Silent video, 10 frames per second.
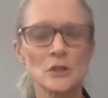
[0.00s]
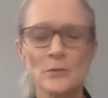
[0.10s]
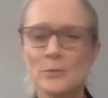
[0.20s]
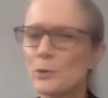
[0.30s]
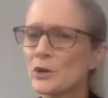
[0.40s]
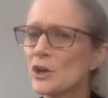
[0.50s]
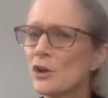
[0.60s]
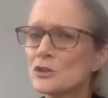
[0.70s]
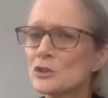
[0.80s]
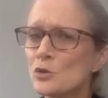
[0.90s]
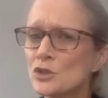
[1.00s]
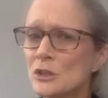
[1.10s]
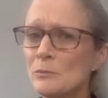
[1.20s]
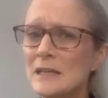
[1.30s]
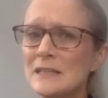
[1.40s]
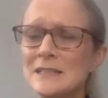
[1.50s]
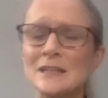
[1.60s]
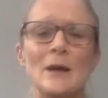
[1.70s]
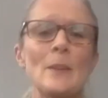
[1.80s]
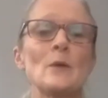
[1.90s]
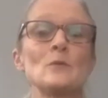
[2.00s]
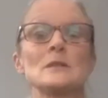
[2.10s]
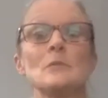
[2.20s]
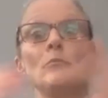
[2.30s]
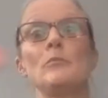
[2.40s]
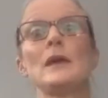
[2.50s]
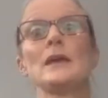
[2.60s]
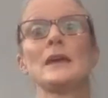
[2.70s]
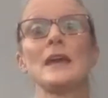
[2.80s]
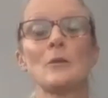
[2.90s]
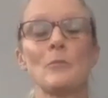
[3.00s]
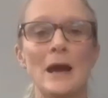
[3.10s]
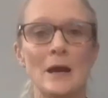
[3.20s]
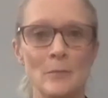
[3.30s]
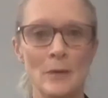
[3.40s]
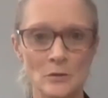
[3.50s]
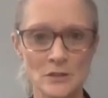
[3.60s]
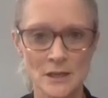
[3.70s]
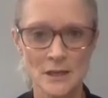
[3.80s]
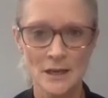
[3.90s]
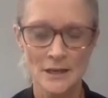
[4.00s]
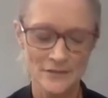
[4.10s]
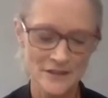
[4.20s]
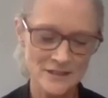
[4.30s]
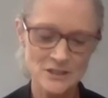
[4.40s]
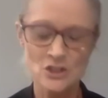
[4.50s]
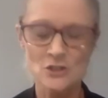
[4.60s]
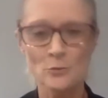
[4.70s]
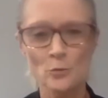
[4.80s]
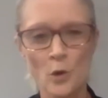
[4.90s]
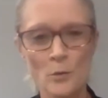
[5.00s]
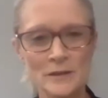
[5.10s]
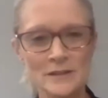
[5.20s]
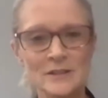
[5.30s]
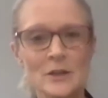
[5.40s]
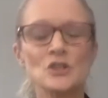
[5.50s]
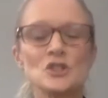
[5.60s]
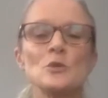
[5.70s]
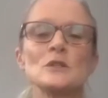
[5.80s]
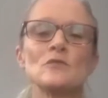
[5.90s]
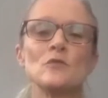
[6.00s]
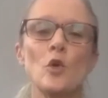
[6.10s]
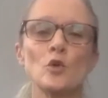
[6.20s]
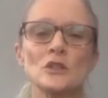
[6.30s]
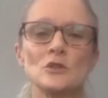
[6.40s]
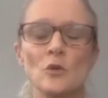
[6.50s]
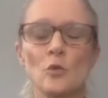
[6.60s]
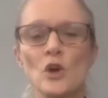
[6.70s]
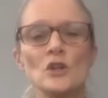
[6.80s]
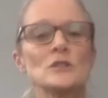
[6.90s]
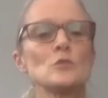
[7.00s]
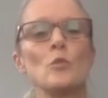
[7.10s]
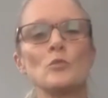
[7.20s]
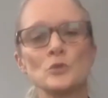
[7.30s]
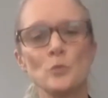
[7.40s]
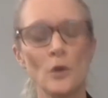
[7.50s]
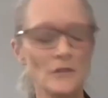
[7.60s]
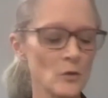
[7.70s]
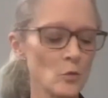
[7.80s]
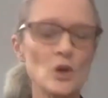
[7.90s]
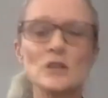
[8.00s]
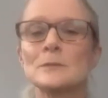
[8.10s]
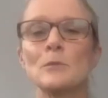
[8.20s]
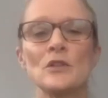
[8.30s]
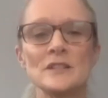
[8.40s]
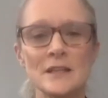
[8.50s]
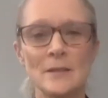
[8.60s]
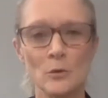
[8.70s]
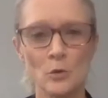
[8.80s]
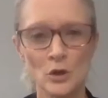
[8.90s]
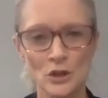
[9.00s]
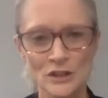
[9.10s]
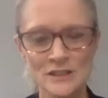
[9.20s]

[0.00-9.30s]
put it on social media and there was a big kickback about this woman that she was voted the worst one of the worst mothers in the world